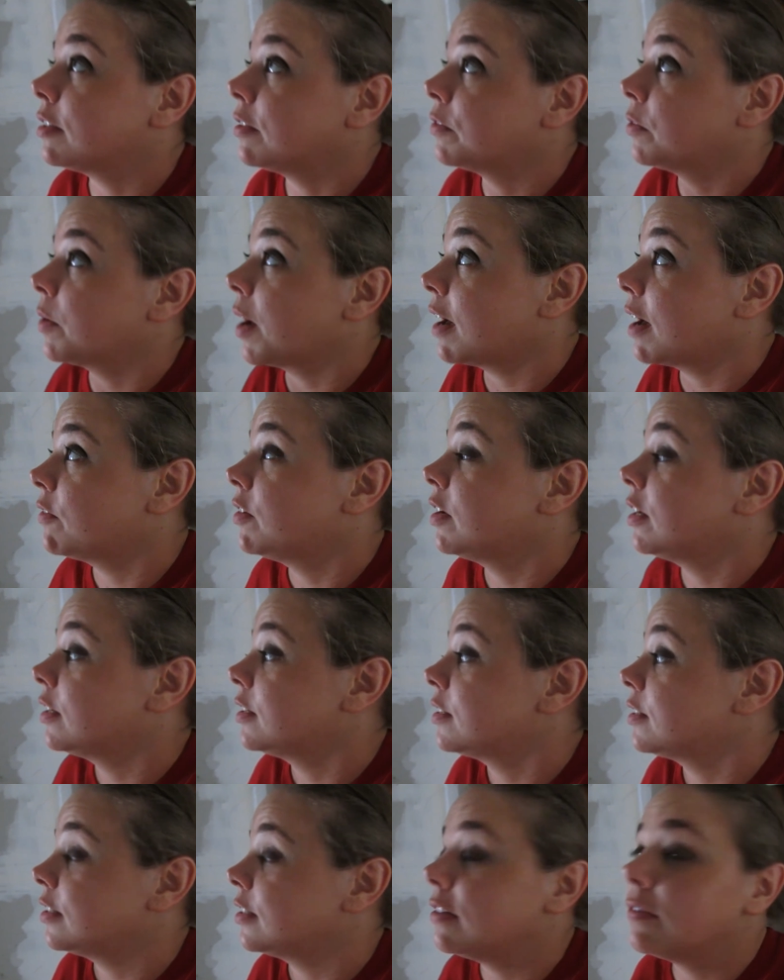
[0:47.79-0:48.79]
If you haven't
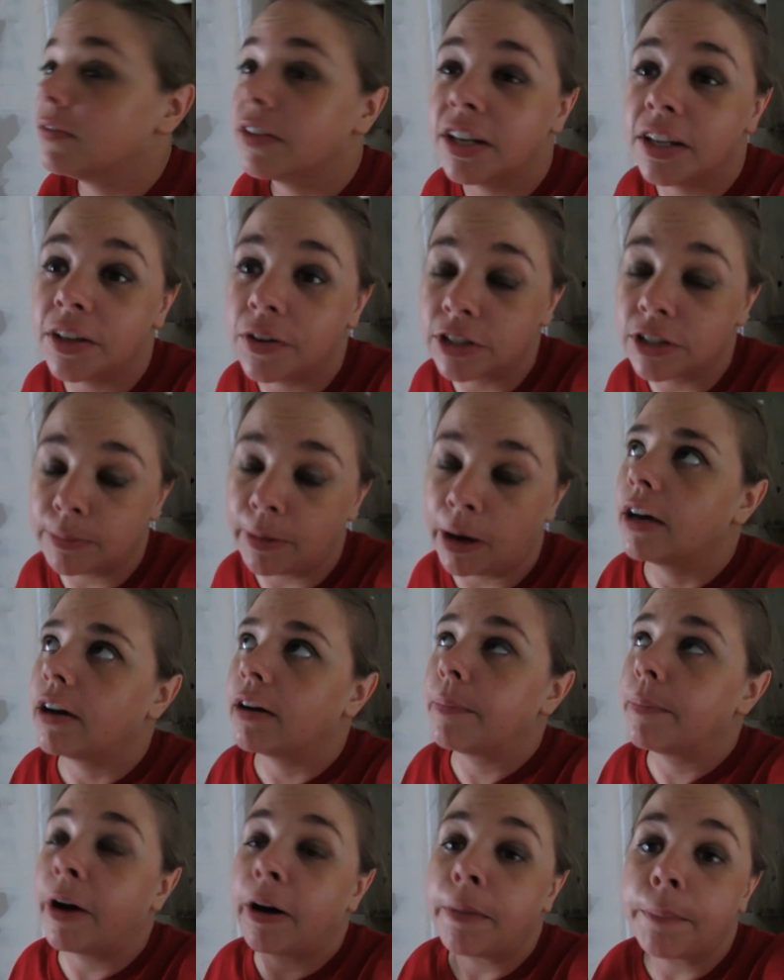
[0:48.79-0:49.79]
seen videos about,
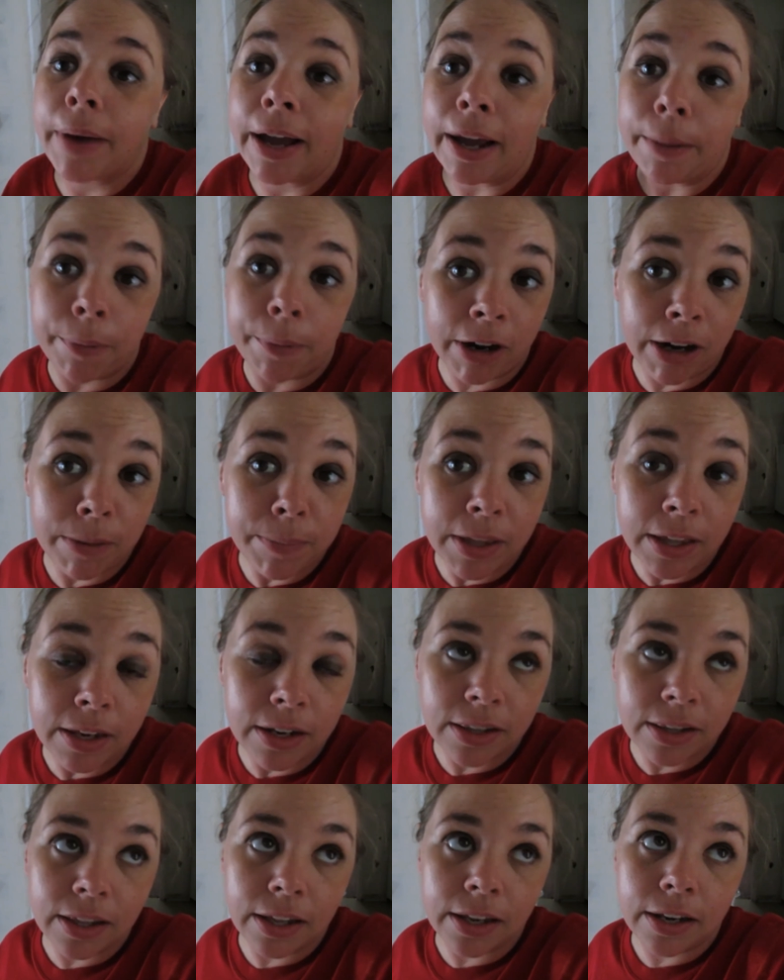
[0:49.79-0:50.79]
about my
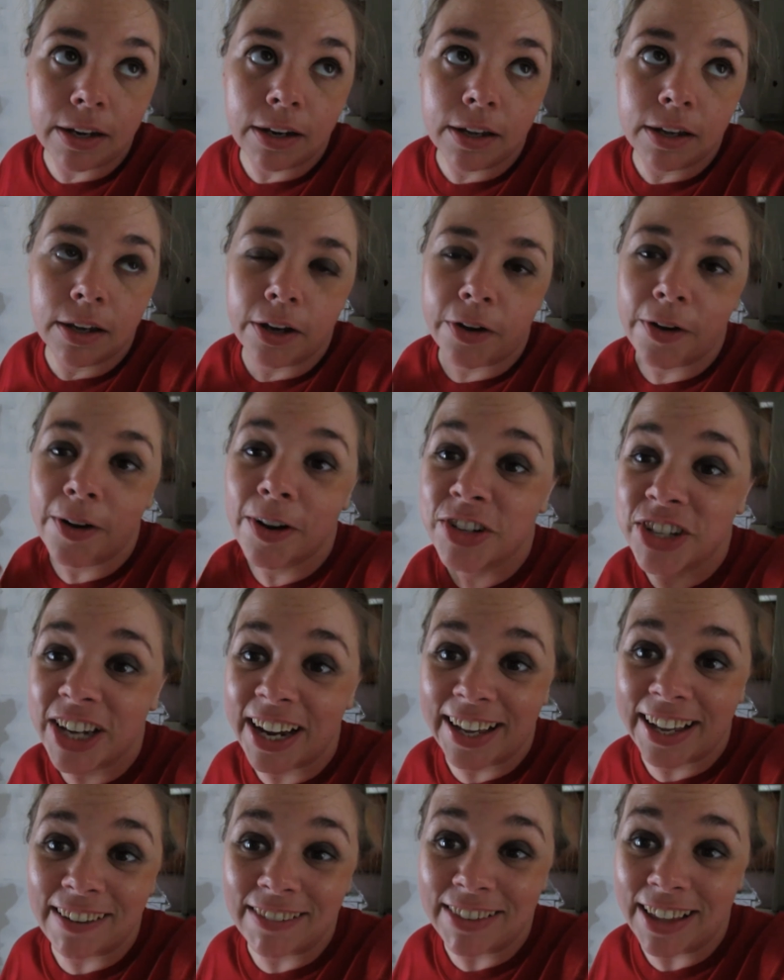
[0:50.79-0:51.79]
apartment, then go
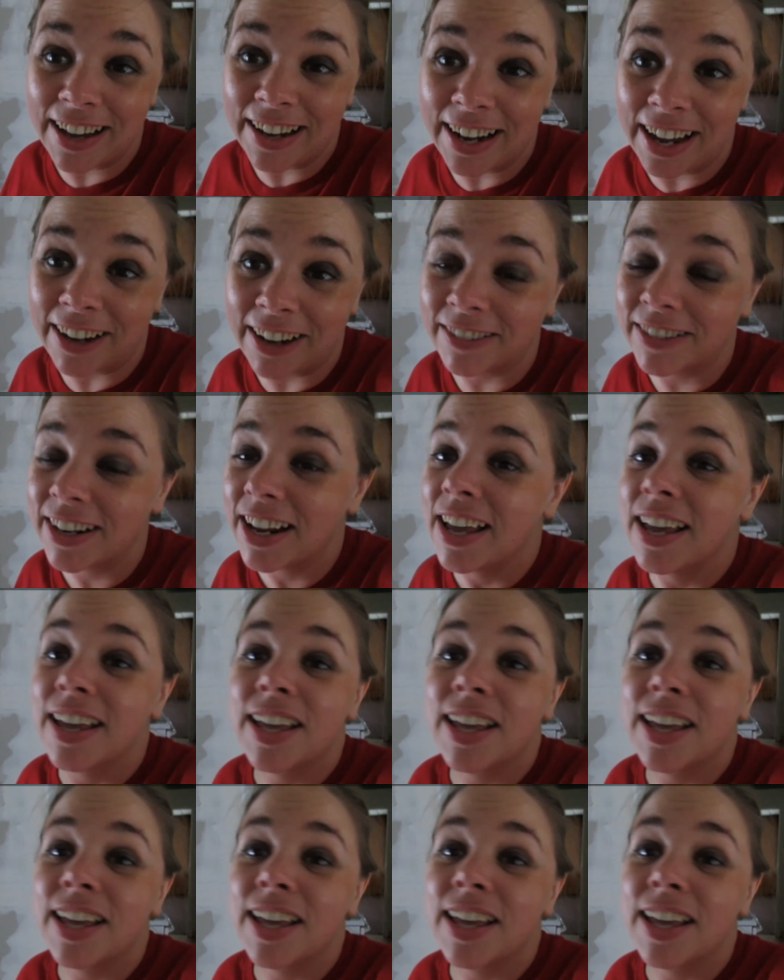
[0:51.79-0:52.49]
check out that out.